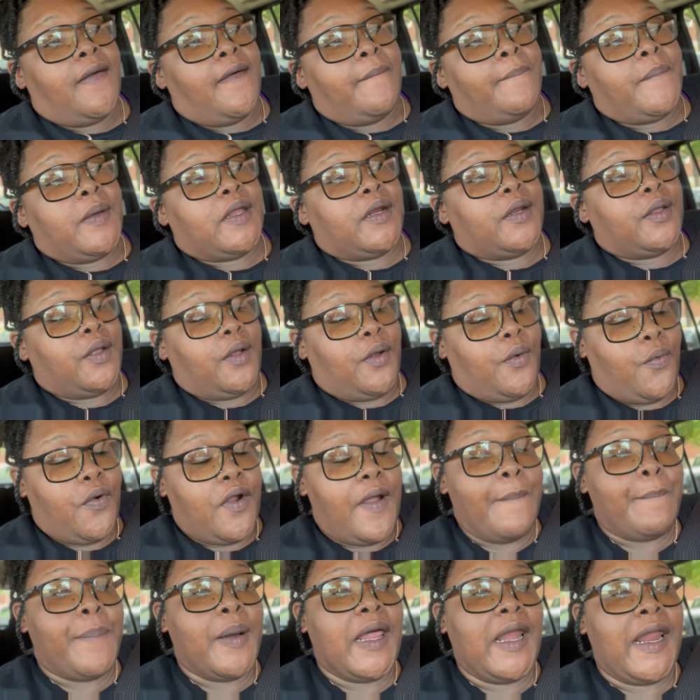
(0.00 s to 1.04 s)
But
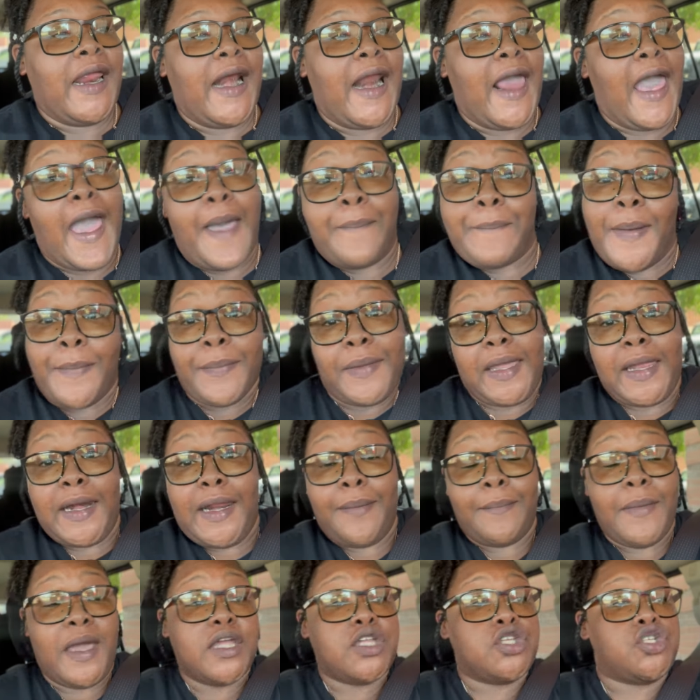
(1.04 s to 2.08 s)
we're pulling up. I'm
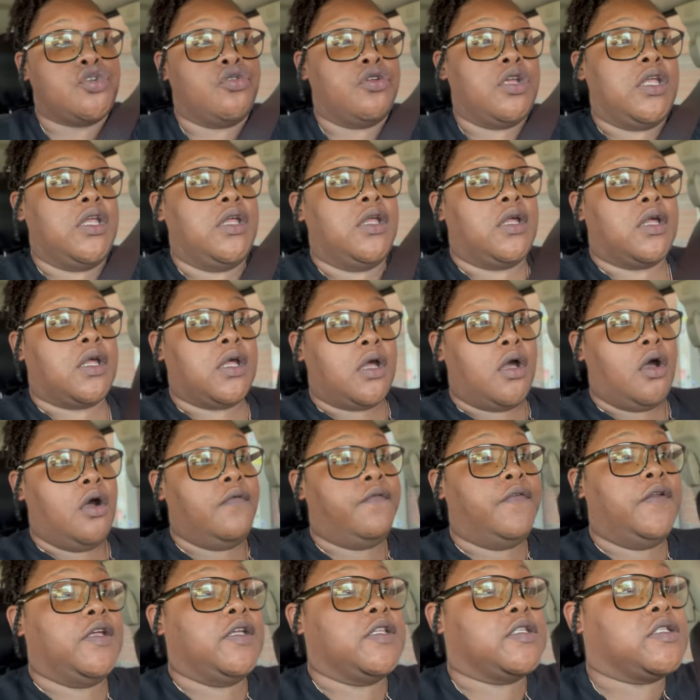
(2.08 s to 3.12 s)
getting my drink.
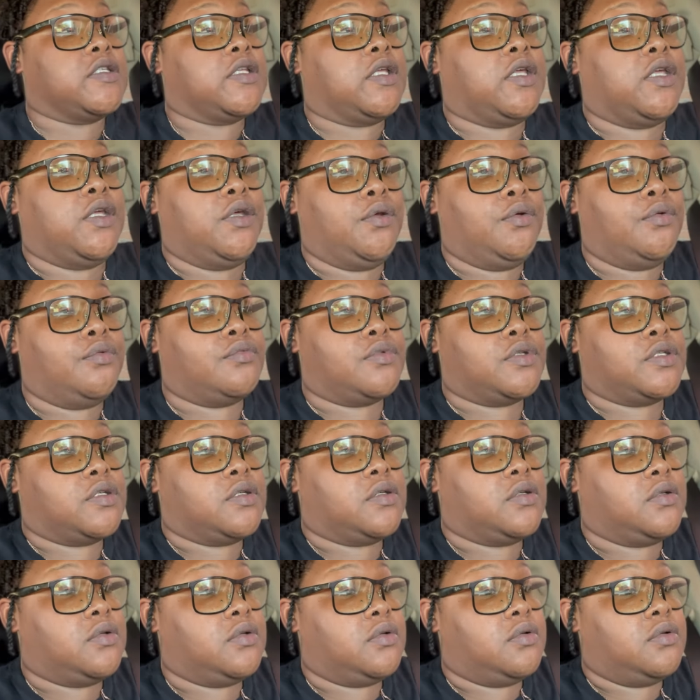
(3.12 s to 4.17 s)
Hopefully, it's cute.
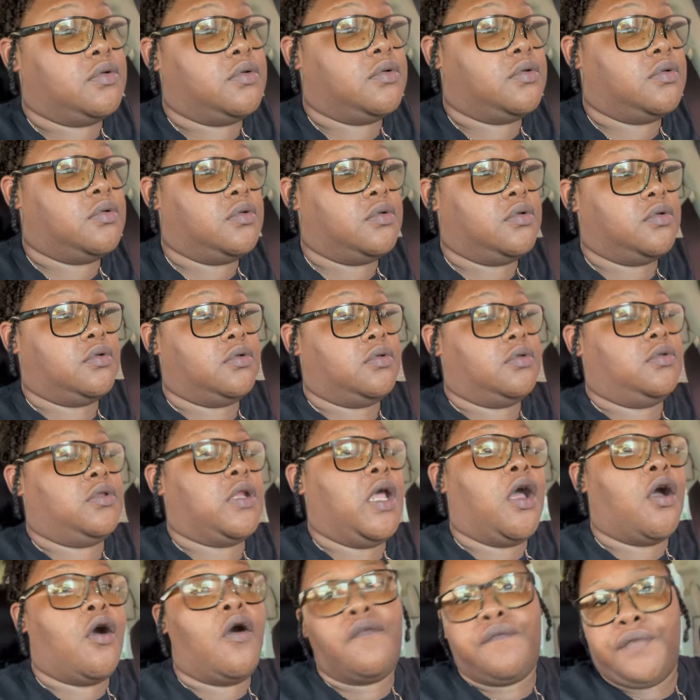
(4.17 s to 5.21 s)

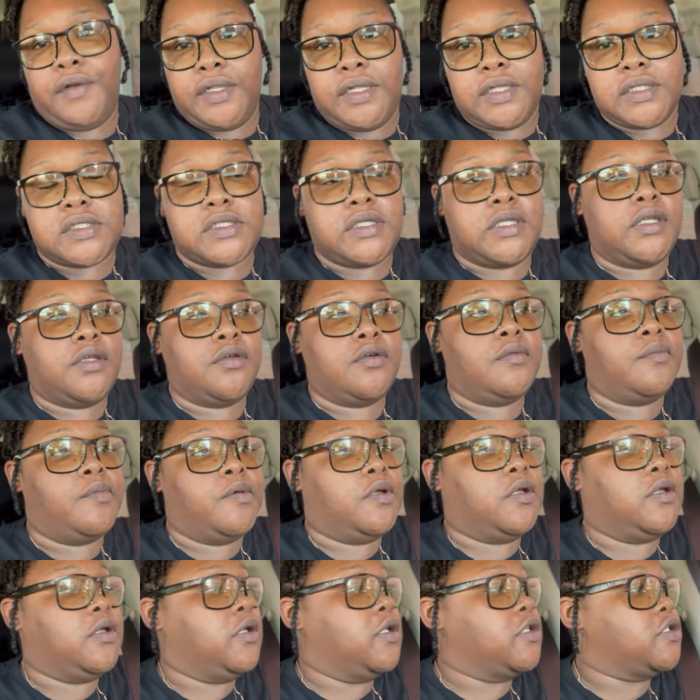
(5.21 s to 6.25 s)
Not hopefully, it's cute,
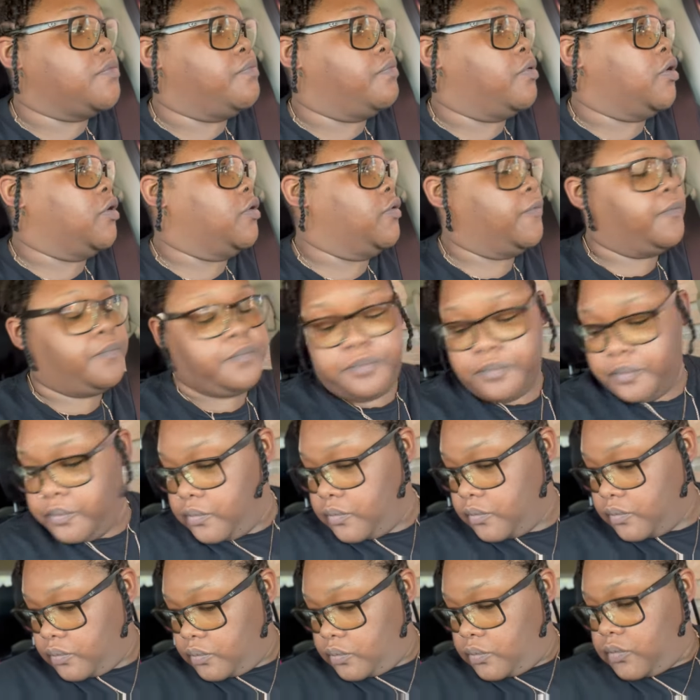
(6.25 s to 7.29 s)
but it's blue. For
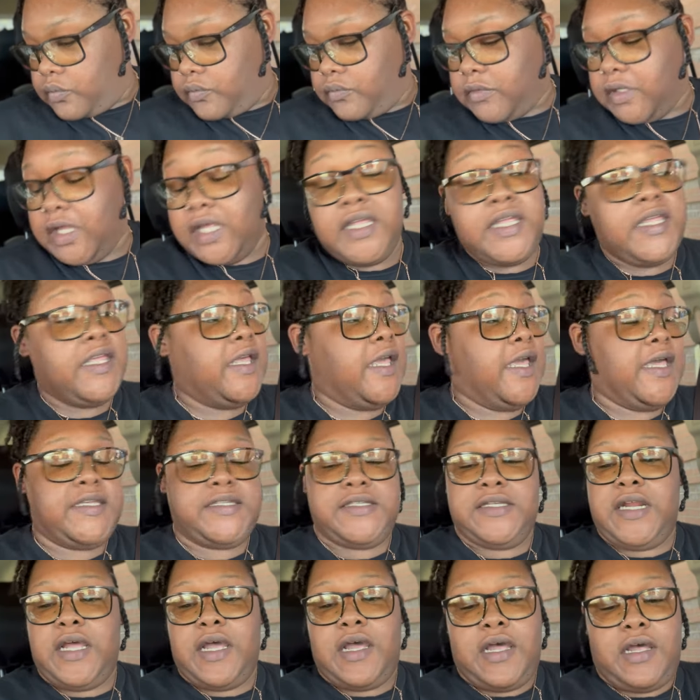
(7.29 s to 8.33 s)
Alex? Yes,
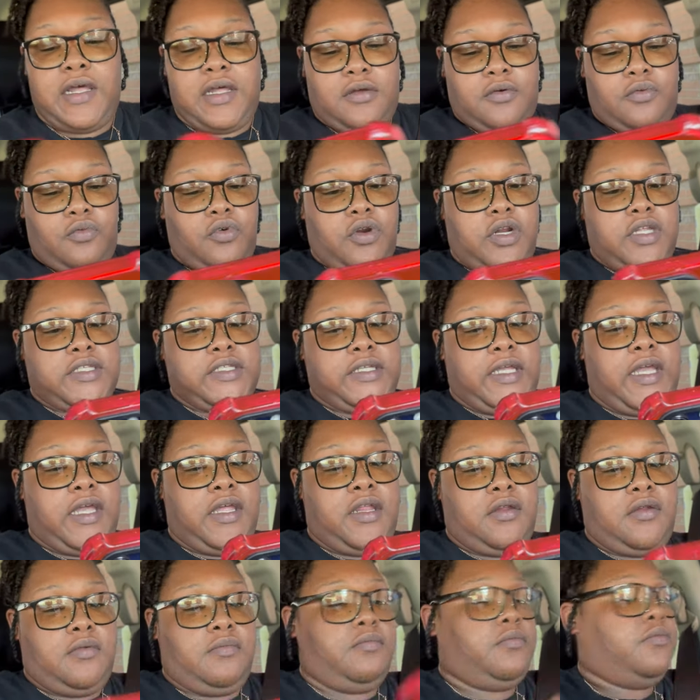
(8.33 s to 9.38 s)
and I want to
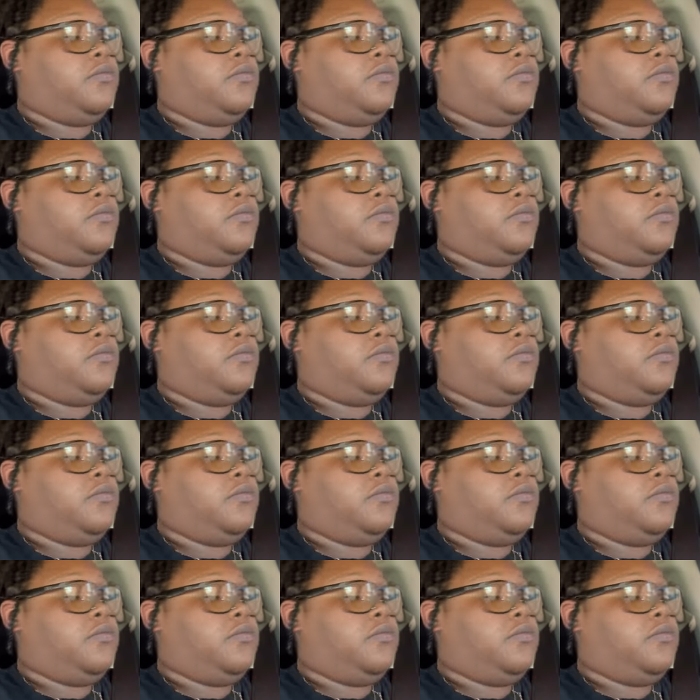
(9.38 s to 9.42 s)
scan.